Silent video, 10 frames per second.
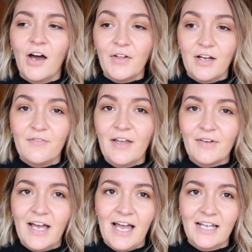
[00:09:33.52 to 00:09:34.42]
I think I've
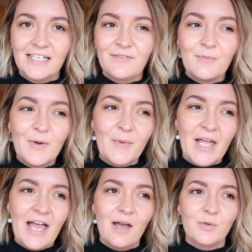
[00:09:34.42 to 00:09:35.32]
ever had. Even when my
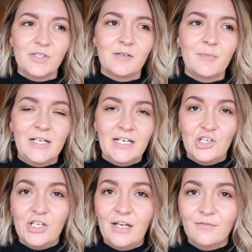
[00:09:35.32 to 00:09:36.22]
hair was completely
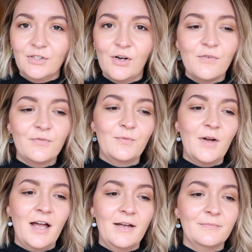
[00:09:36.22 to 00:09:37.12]
shaved off,
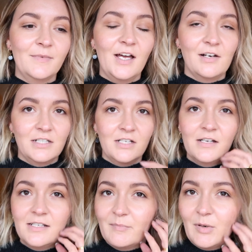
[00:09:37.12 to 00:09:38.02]
and I
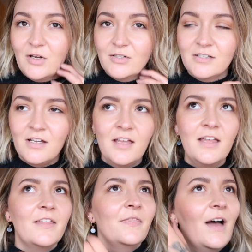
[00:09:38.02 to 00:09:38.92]
dyed it blonde,
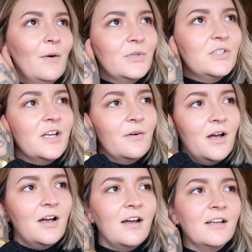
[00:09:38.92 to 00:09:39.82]
that was so
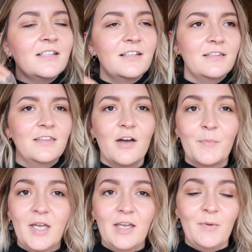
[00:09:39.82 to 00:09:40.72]
hard. The
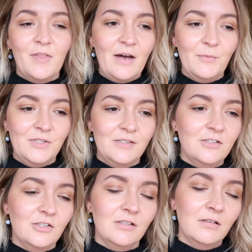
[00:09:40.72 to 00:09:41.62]
upkeep of that was
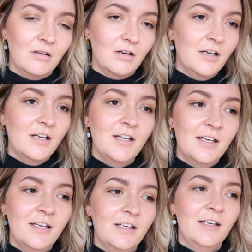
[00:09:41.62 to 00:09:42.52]
just,
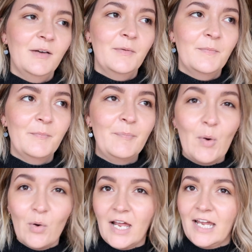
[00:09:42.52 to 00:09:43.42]

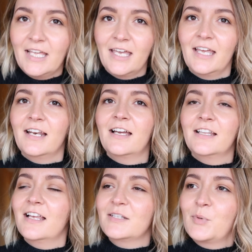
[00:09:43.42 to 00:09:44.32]
ball aching,
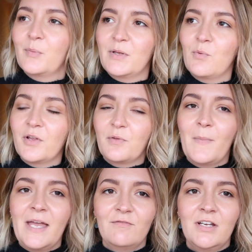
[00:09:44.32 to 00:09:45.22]
and that's probably one of the
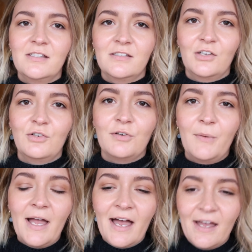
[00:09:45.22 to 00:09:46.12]
main reasons I grew it